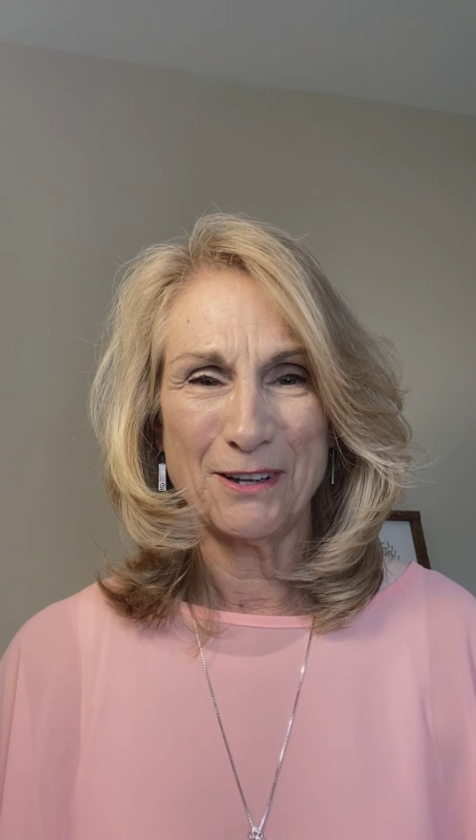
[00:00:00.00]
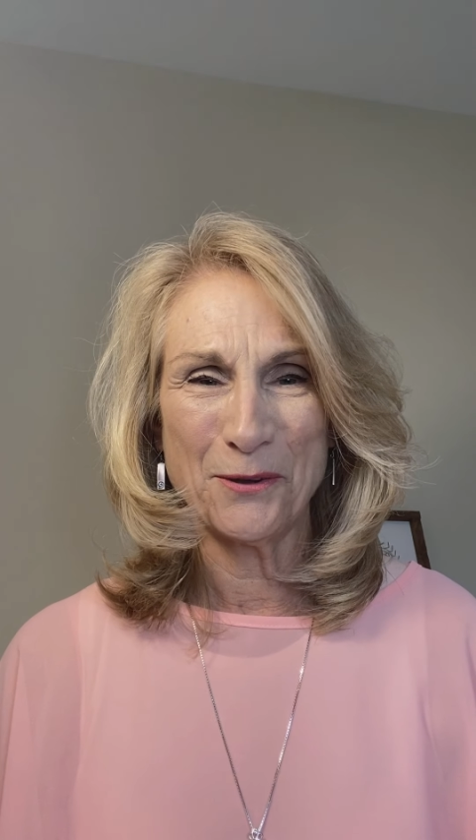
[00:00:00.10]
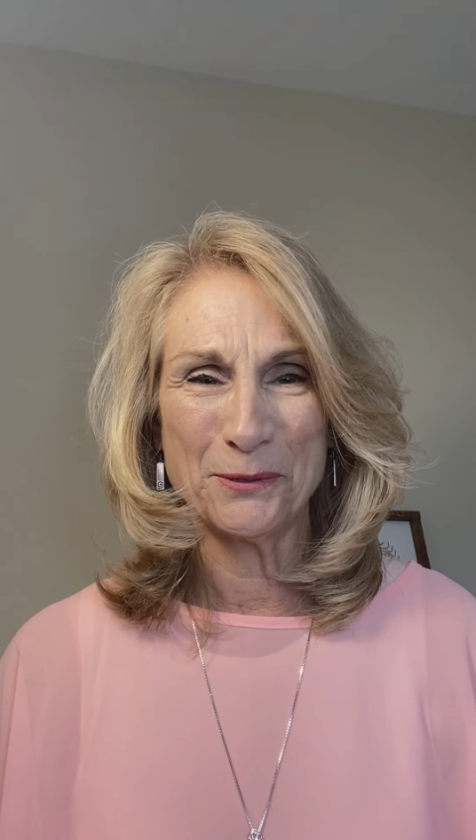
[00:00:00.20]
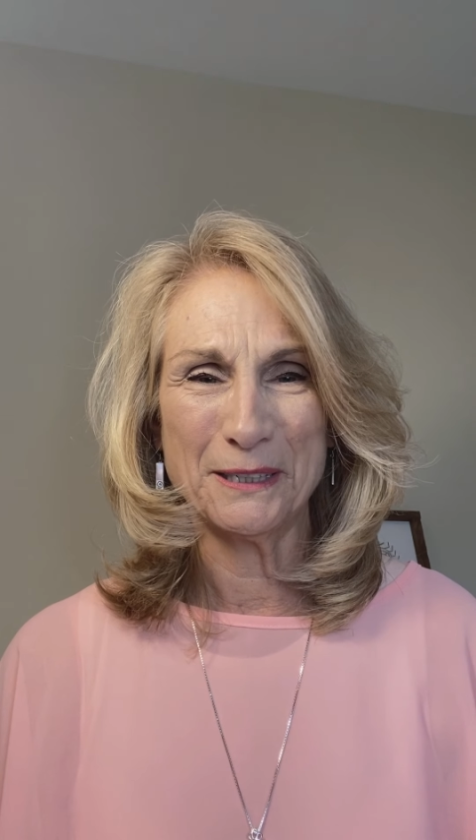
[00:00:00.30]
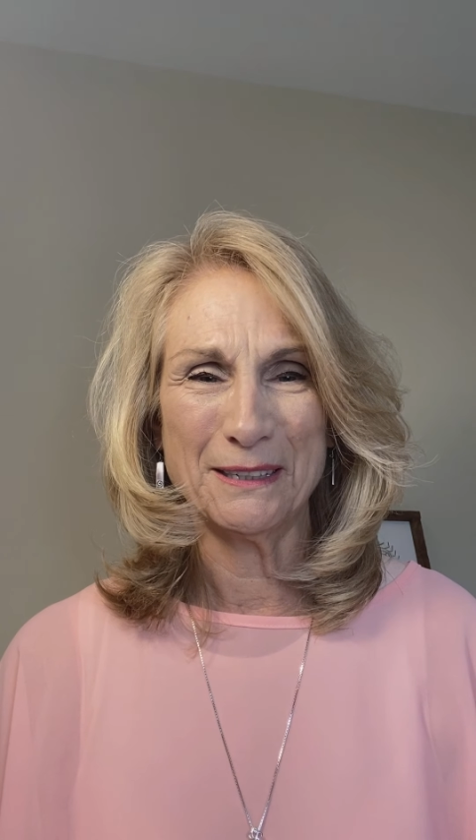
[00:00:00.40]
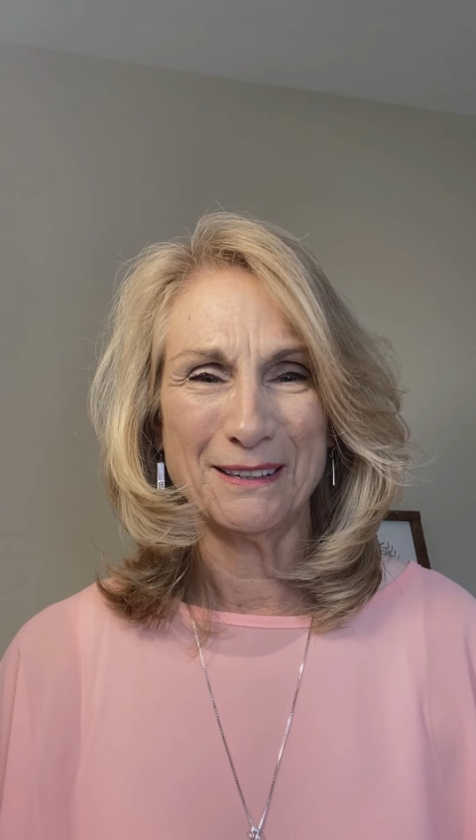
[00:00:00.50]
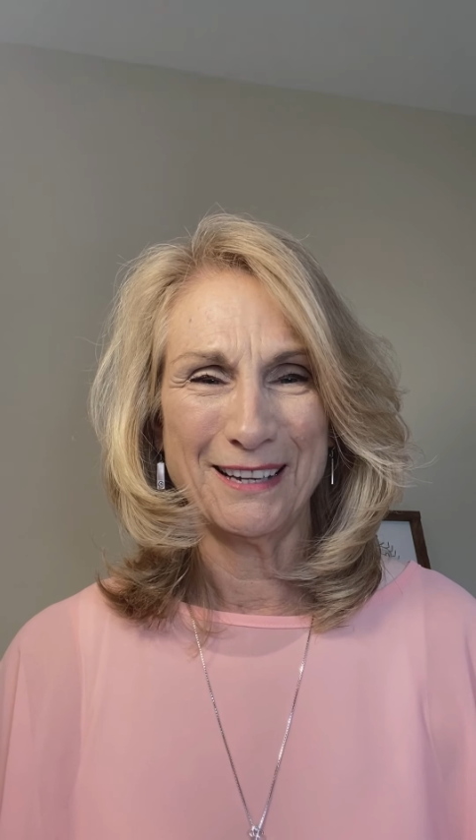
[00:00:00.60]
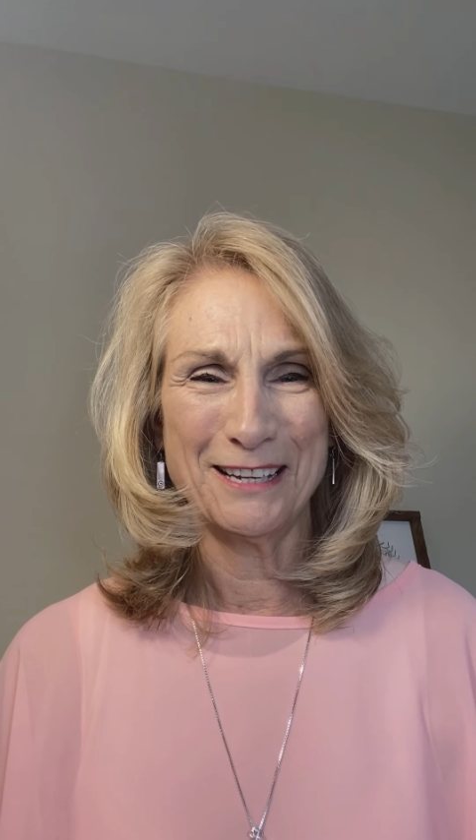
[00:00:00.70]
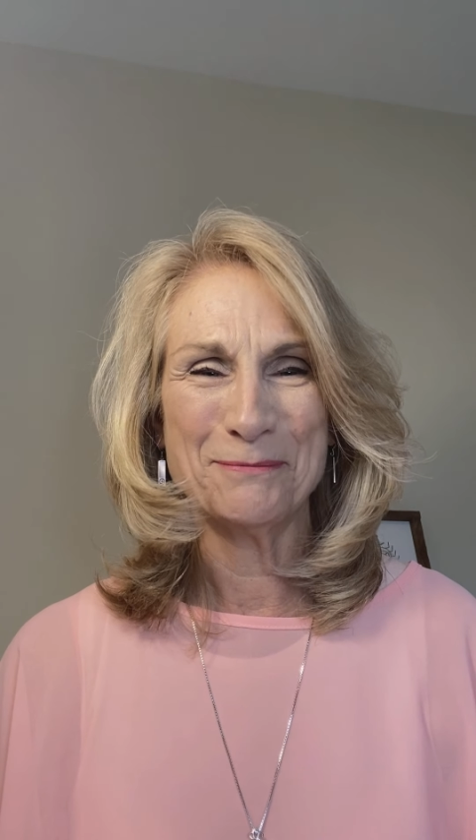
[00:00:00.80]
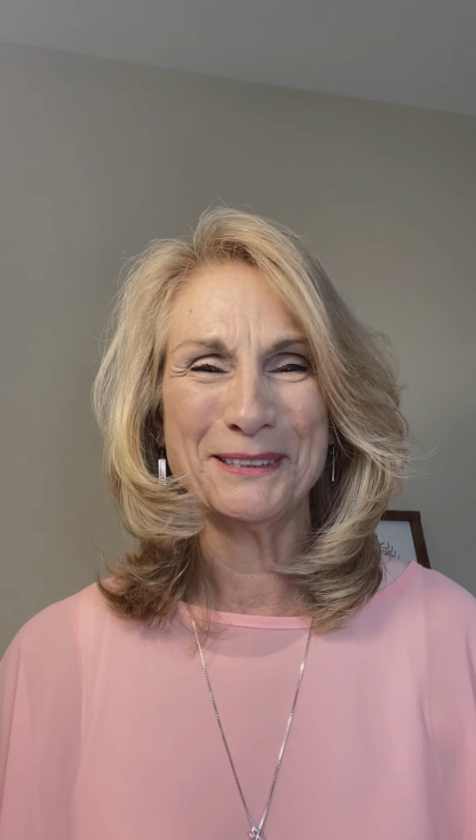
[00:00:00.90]
holy,
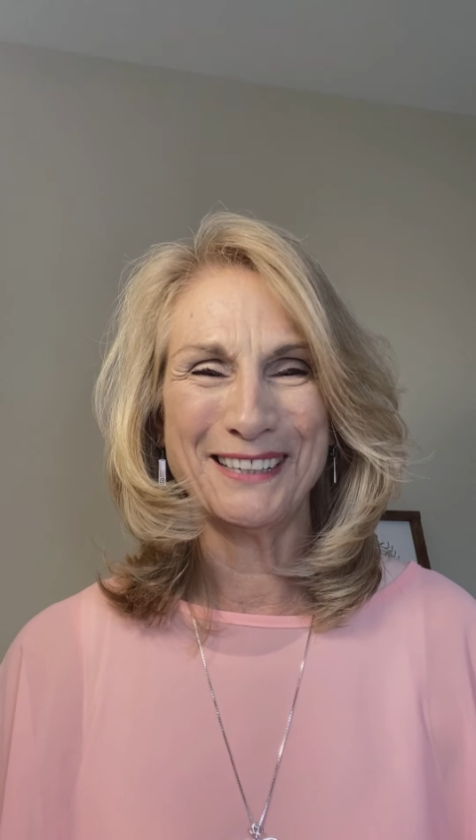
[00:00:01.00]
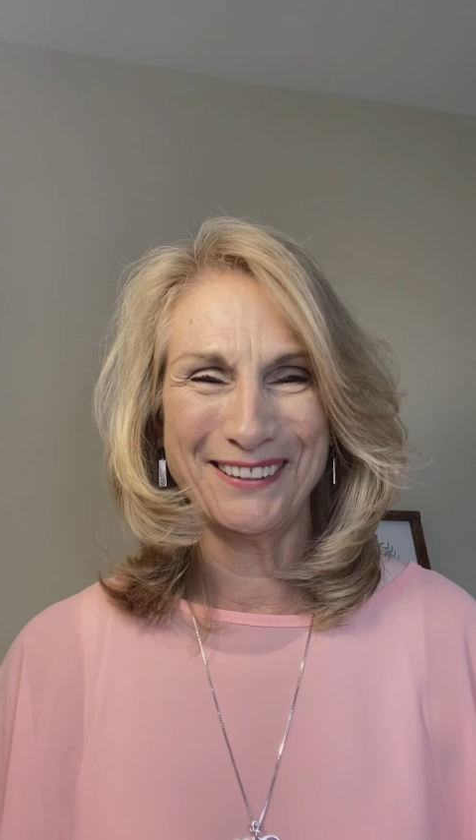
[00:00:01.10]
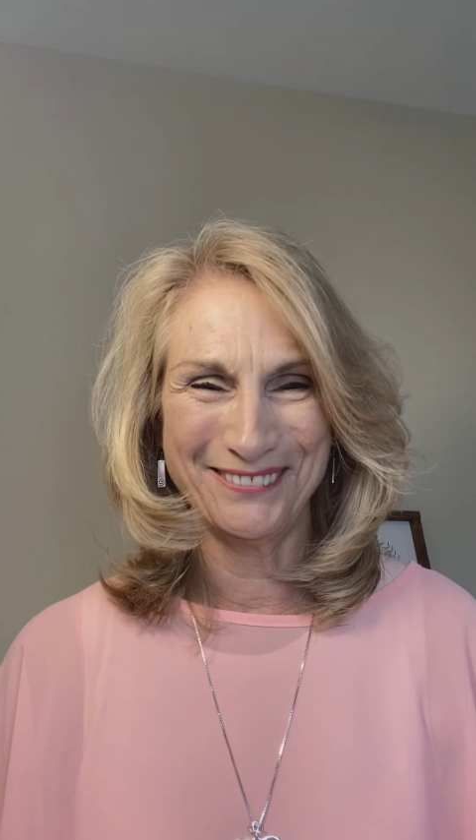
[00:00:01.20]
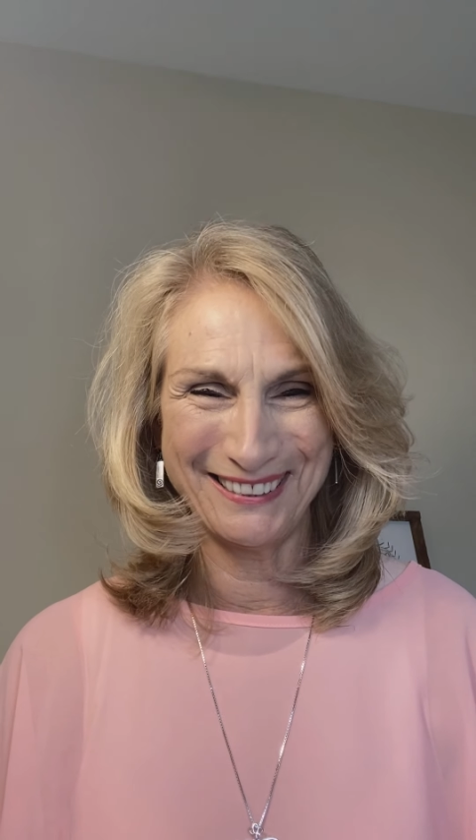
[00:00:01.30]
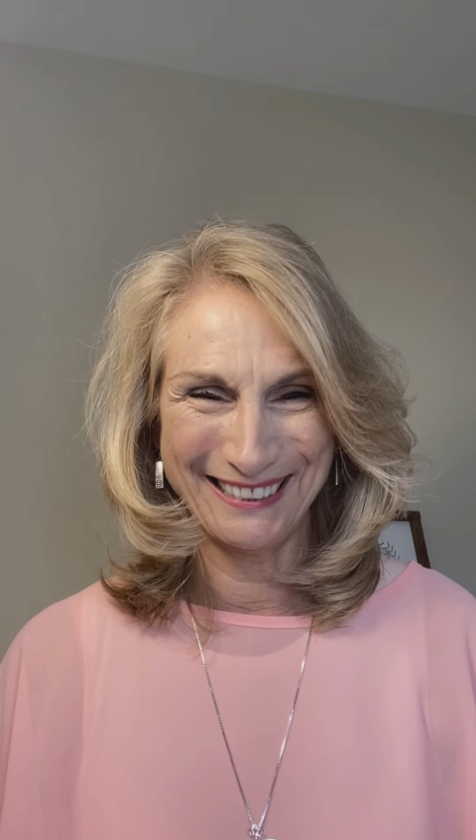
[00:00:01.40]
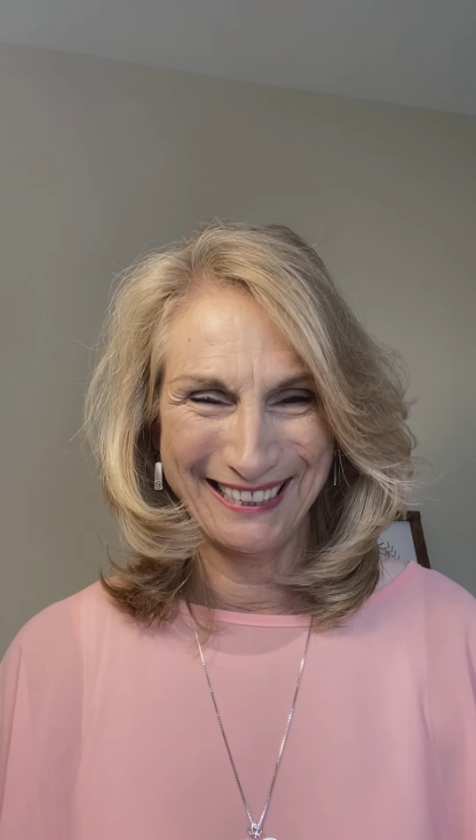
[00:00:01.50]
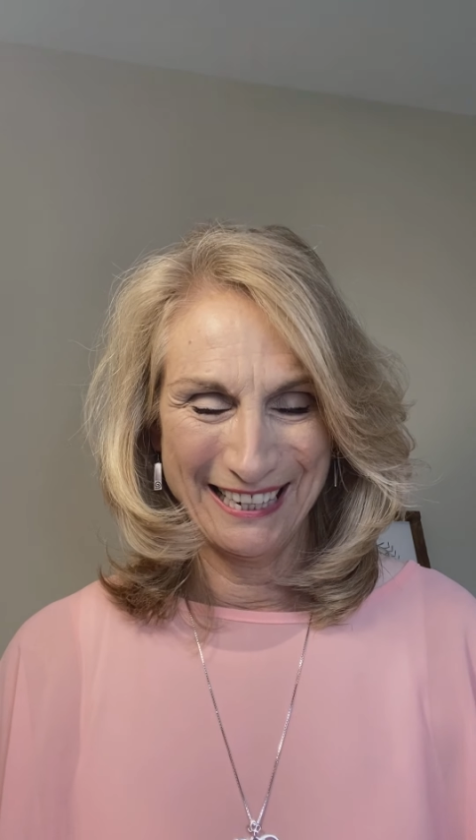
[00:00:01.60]
and beloved.